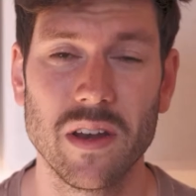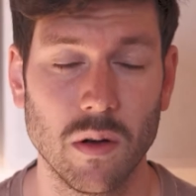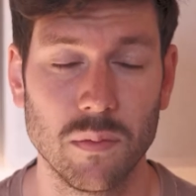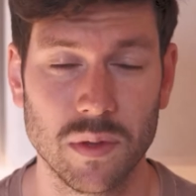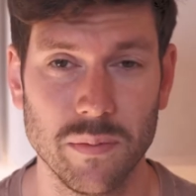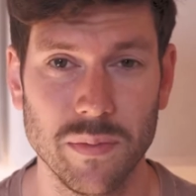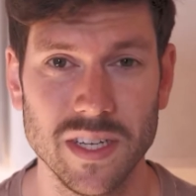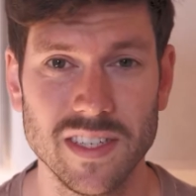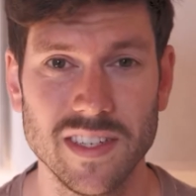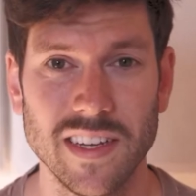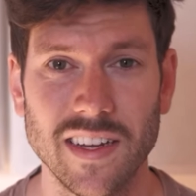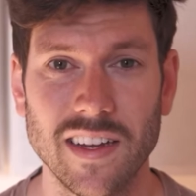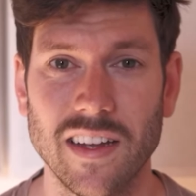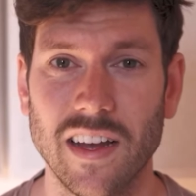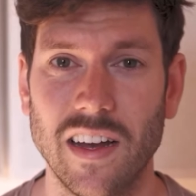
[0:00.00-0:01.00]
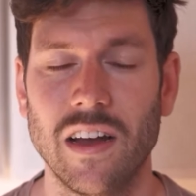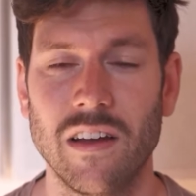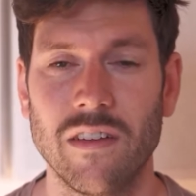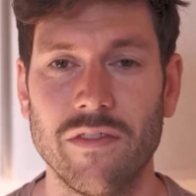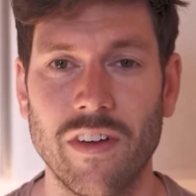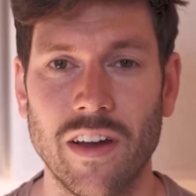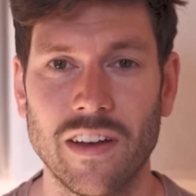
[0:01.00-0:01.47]
optimistic.
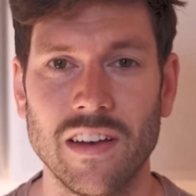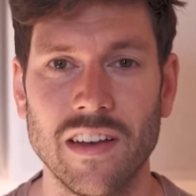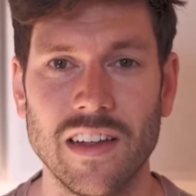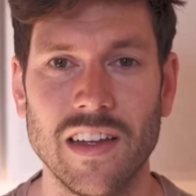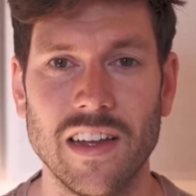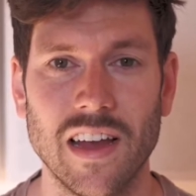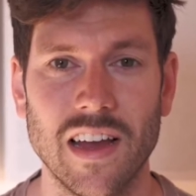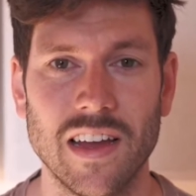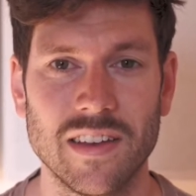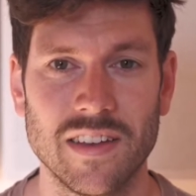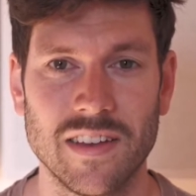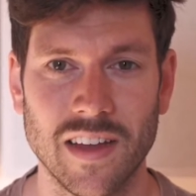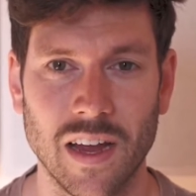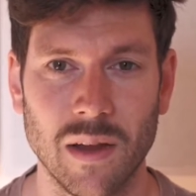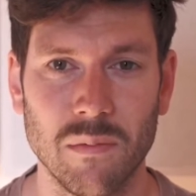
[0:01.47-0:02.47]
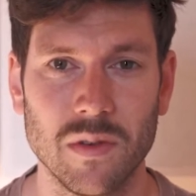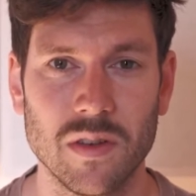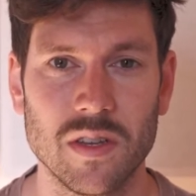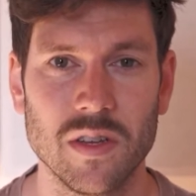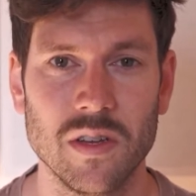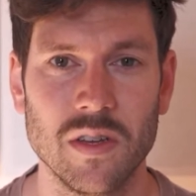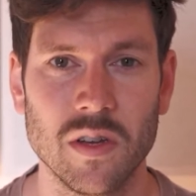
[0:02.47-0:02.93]
I finally had time
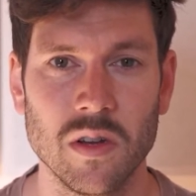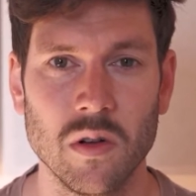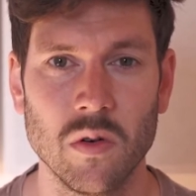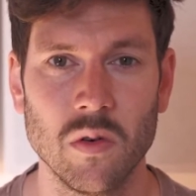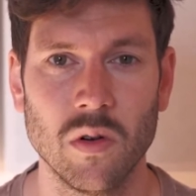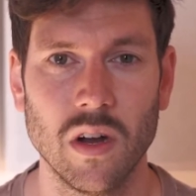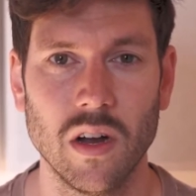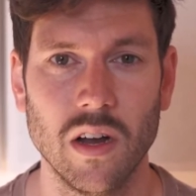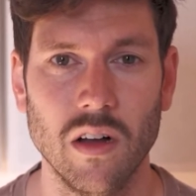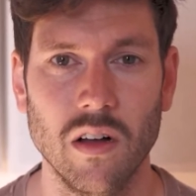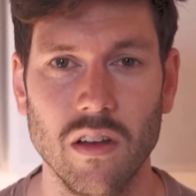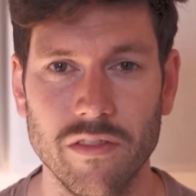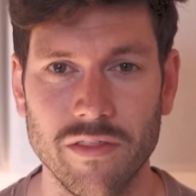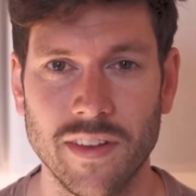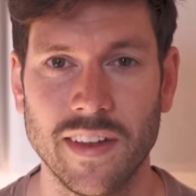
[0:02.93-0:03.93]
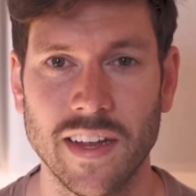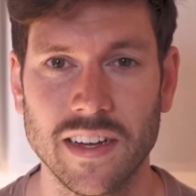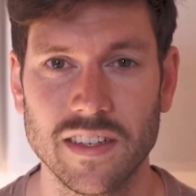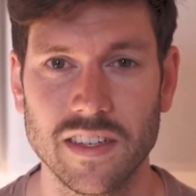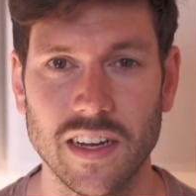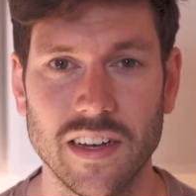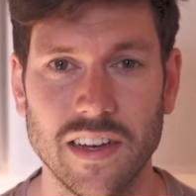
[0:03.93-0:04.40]
to do all of the
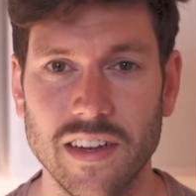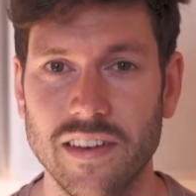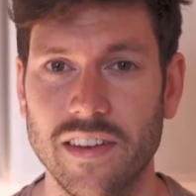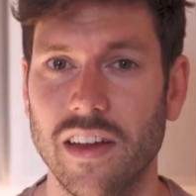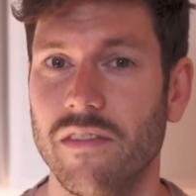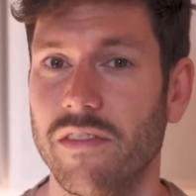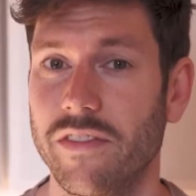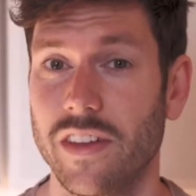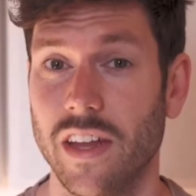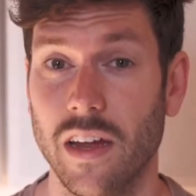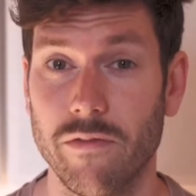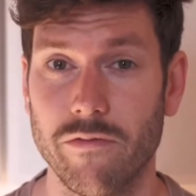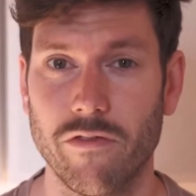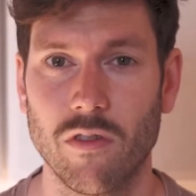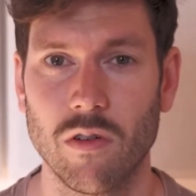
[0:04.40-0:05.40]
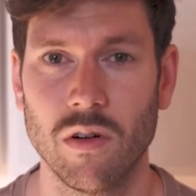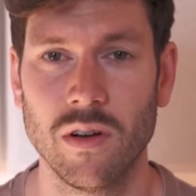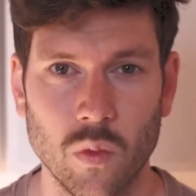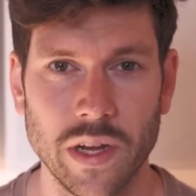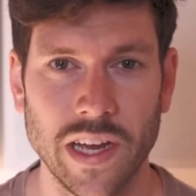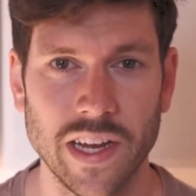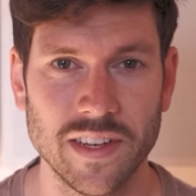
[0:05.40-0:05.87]
things I didn't have time for.
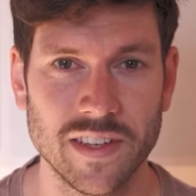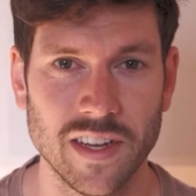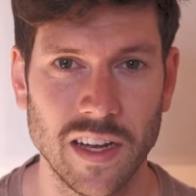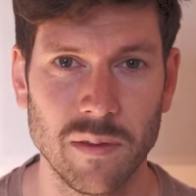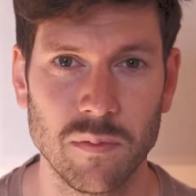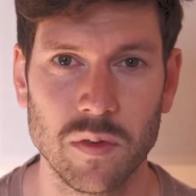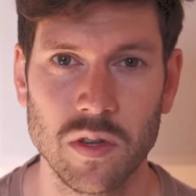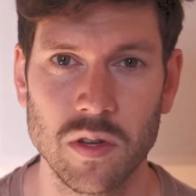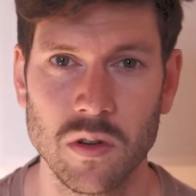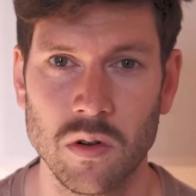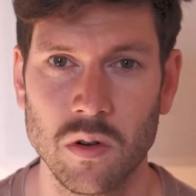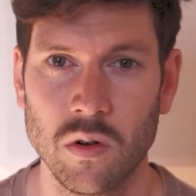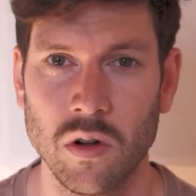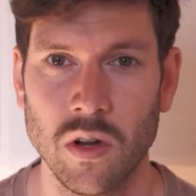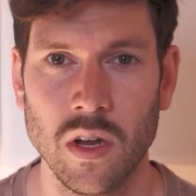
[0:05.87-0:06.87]
We had time to